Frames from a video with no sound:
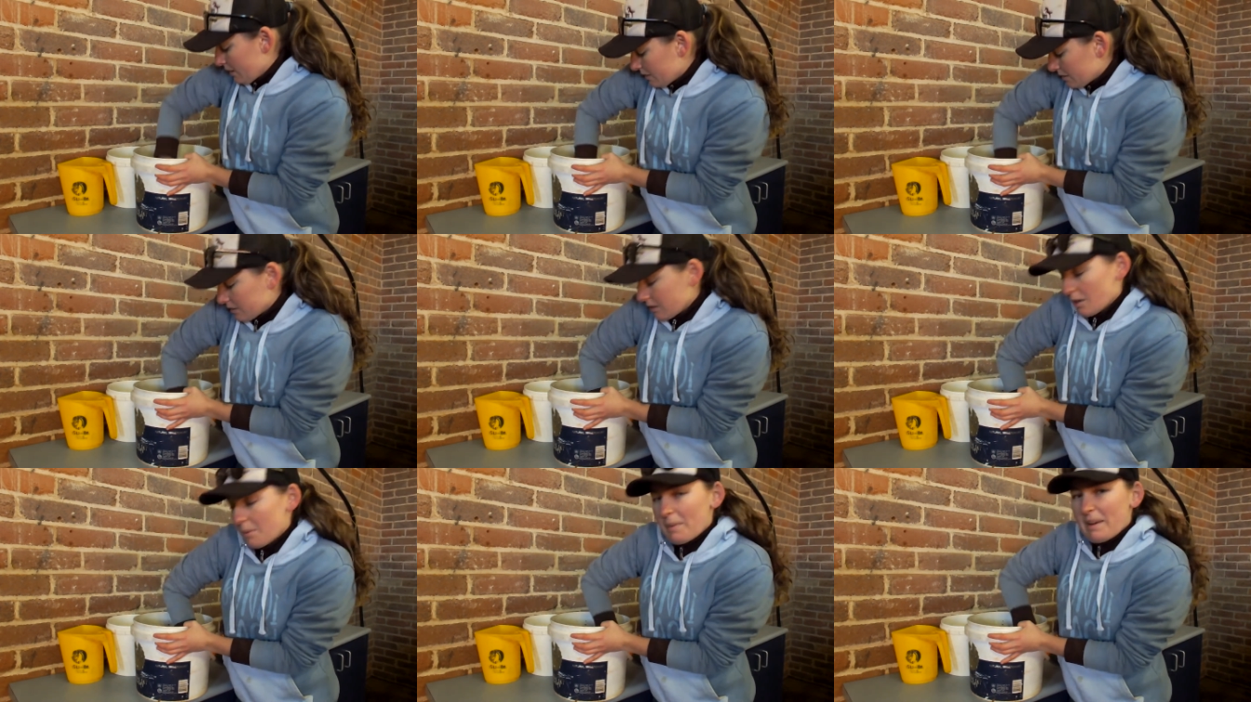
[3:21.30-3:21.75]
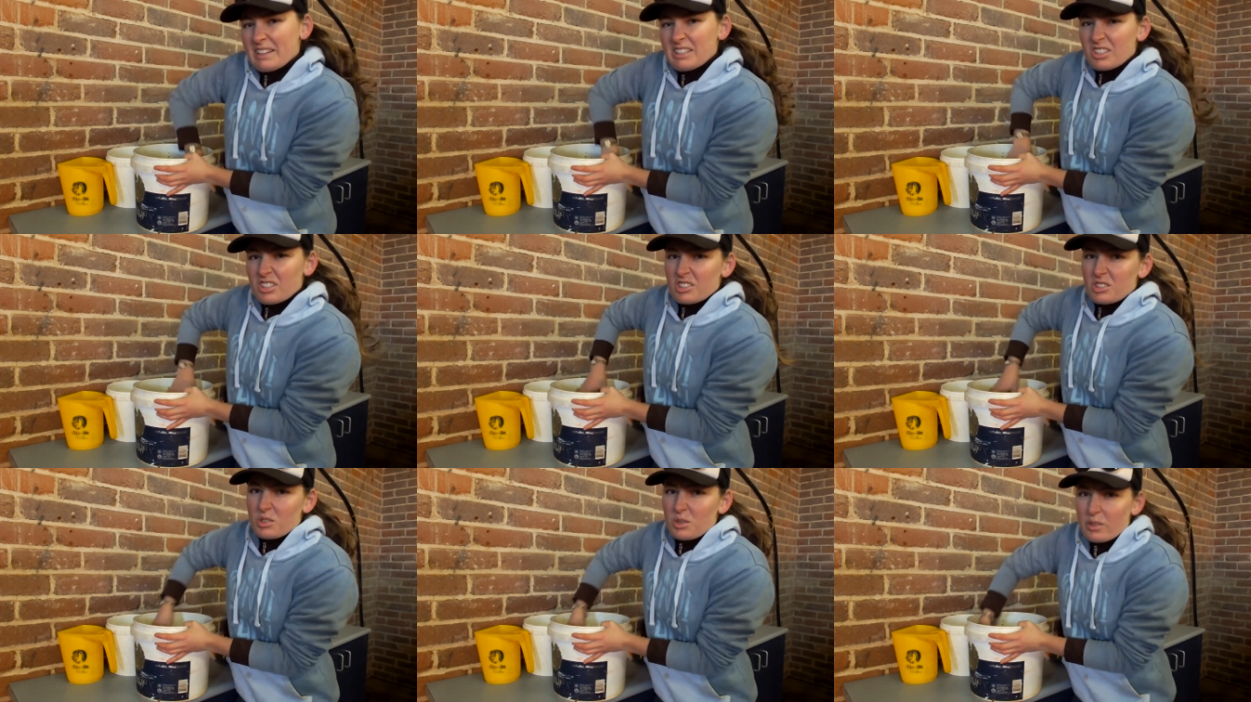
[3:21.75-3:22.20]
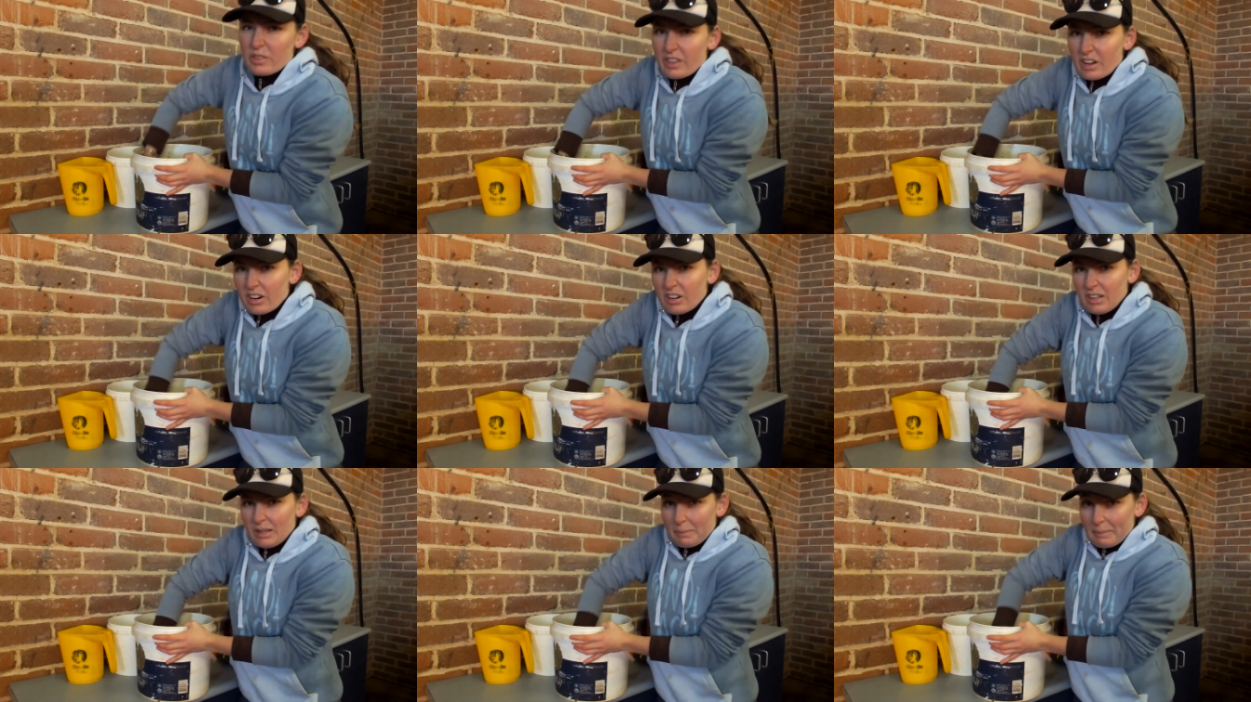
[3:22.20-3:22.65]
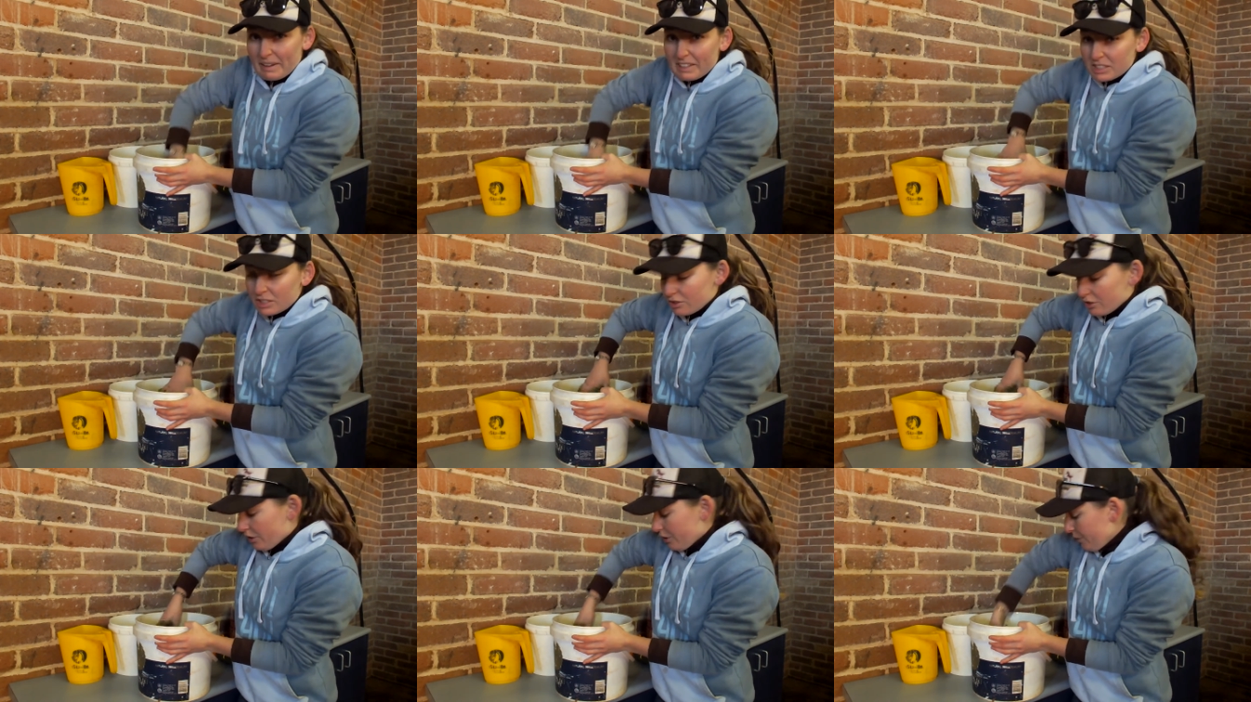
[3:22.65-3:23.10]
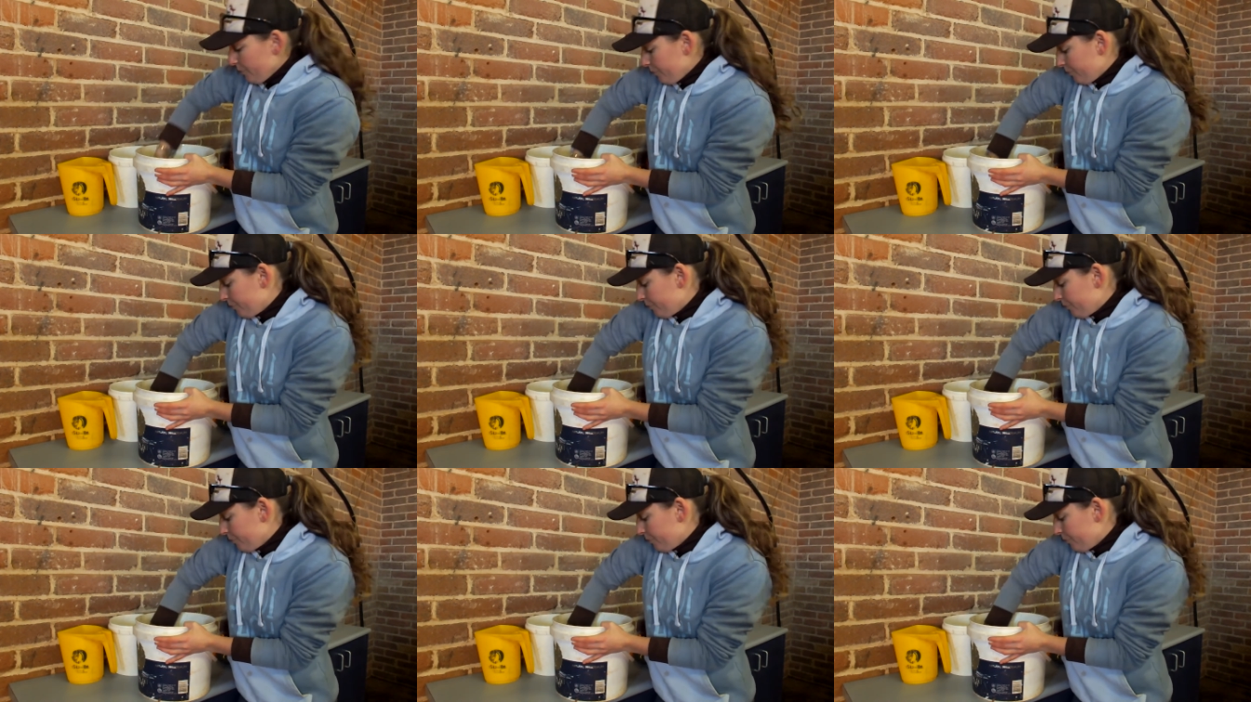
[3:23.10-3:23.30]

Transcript: So make sure it's all thoroughly mixed through.